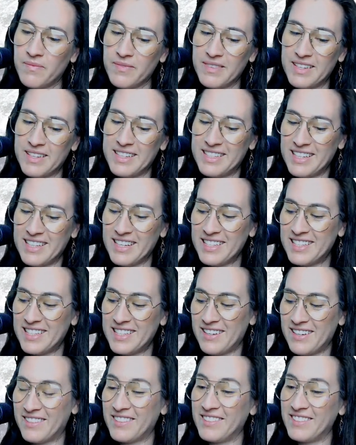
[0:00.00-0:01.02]
It does
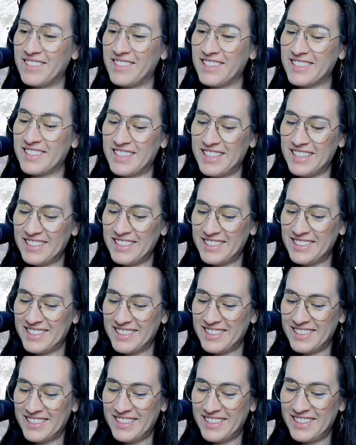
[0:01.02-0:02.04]
sound cool, doesn't it?
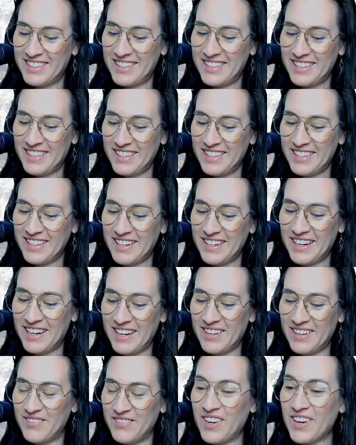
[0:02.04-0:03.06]

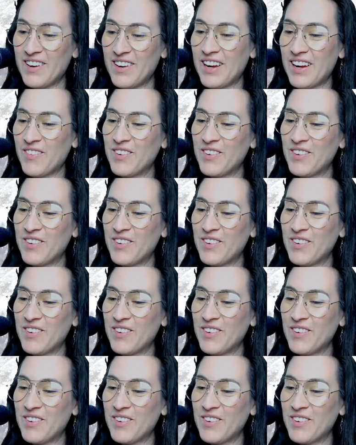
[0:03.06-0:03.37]
All right,